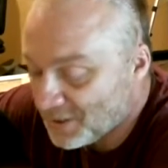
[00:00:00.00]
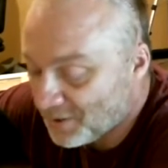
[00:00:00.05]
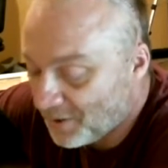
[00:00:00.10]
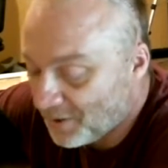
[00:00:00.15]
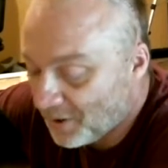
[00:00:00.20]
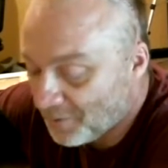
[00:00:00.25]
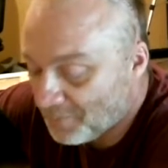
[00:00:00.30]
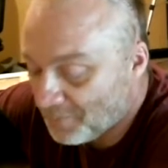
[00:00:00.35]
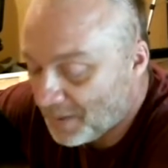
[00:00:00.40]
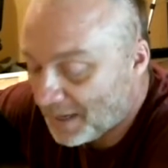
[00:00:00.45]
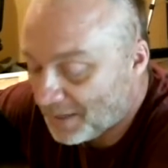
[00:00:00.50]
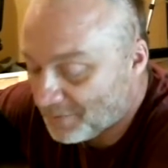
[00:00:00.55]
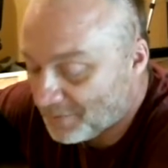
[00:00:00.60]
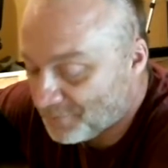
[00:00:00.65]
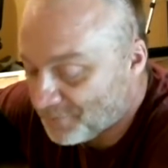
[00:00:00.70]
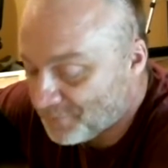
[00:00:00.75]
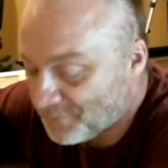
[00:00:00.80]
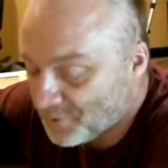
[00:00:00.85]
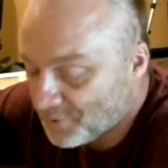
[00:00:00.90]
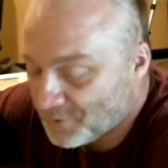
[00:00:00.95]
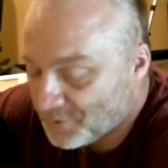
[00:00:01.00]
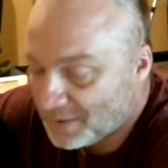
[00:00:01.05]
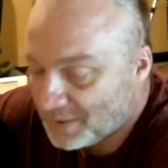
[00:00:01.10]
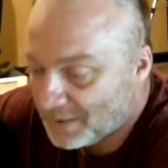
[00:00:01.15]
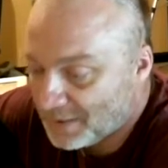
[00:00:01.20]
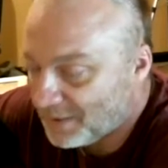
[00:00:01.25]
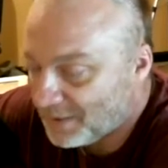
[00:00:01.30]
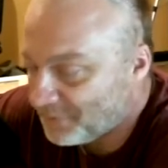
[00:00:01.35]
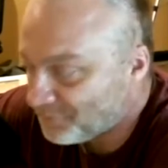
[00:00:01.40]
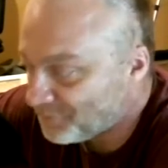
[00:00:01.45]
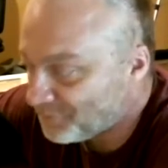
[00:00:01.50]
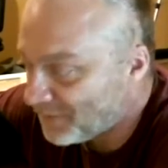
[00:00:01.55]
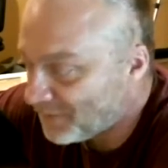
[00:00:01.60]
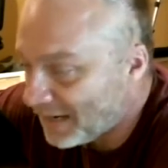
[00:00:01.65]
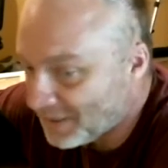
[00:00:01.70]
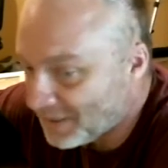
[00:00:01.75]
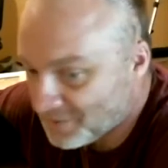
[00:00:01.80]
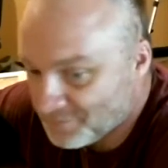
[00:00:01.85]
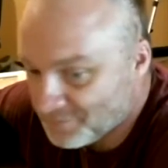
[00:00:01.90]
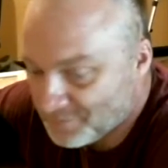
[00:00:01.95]
on my phone, if
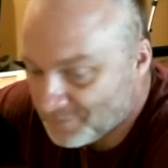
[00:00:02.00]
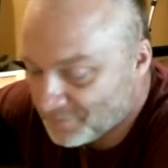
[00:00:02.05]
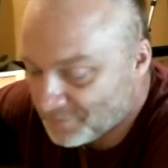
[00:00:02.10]
I